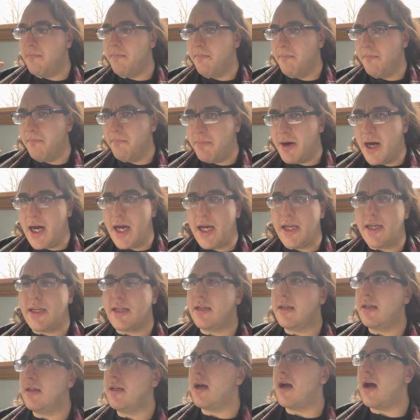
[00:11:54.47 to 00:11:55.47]

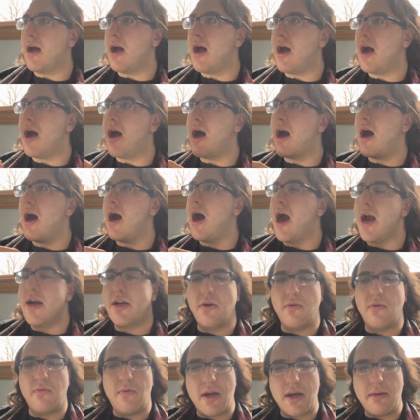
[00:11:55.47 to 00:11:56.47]
but I
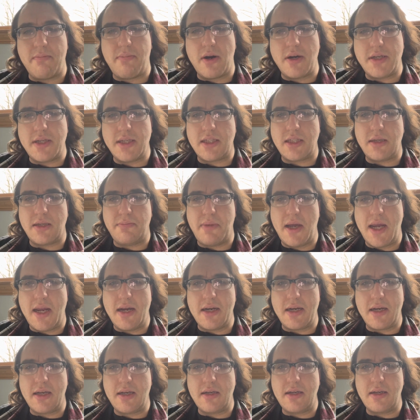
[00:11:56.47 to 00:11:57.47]
don't want to participate
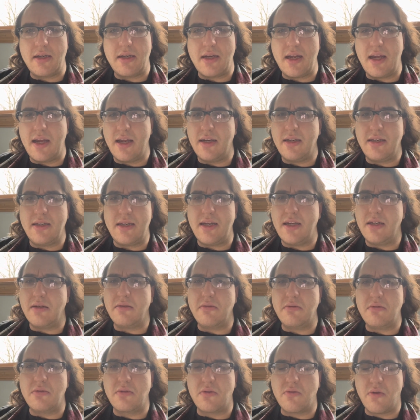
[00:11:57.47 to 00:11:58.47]
in it. And it
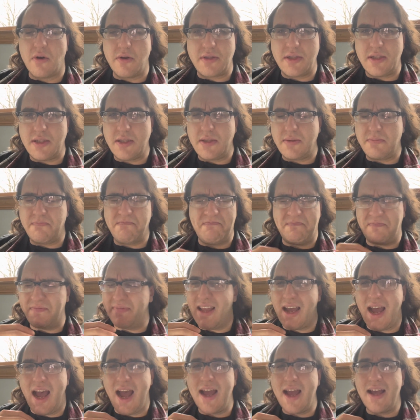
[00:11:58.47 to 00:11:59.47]
grosses,
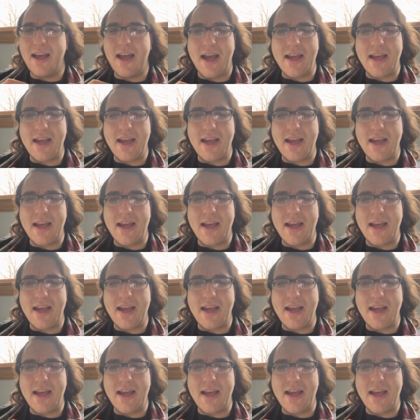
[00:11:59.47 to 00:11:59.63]
I